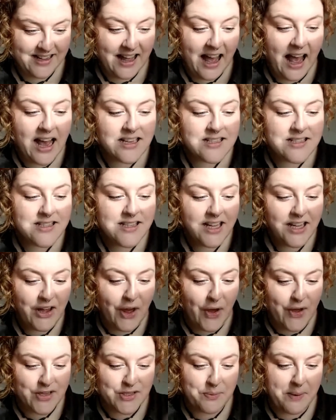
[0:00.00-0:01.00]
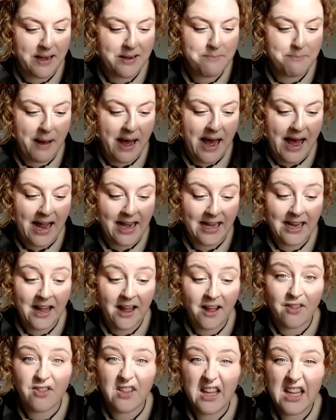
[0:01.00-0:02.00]
As the years went by,
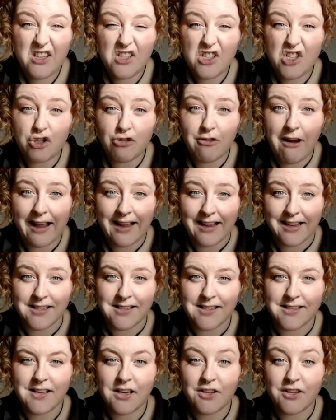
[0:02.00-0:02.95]
these dragons